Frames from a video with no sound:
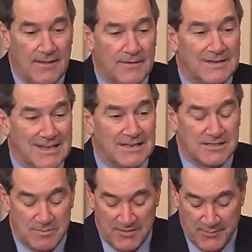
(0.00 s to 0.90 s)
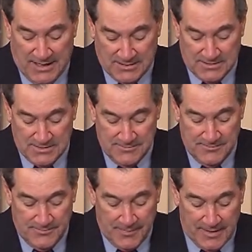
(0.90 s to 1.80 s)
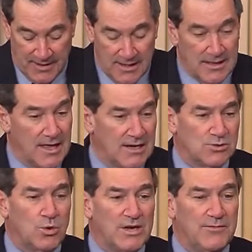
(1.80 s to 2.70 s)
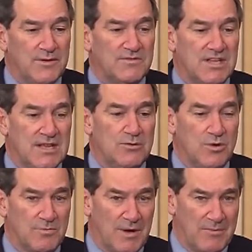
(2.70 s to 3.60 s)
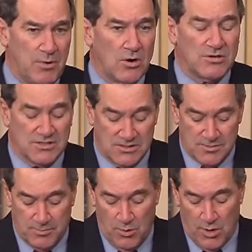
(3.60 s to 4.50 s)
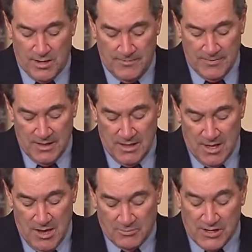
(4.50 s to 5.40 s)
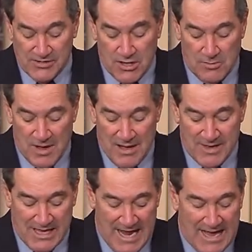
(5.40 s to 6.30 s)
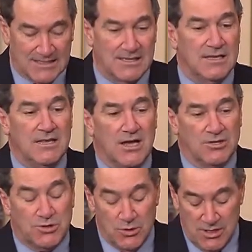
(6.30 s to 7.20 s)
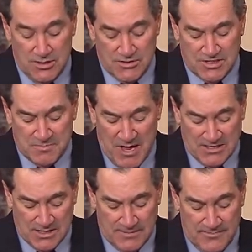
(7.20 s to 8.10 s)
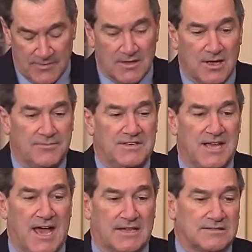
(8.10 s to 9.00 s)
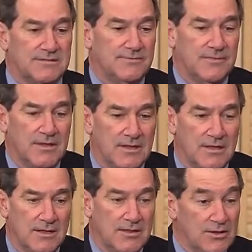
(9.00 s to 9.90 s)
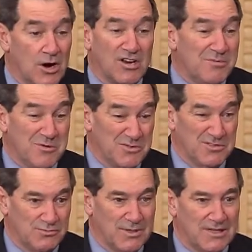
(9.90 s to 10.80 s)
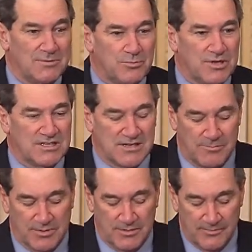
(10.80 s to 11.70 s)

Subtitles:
needed to be fixed. And in 2015, with bipartisan support, President Obama enacted a 2-year suspension of the tax. The argument was really pretty simple.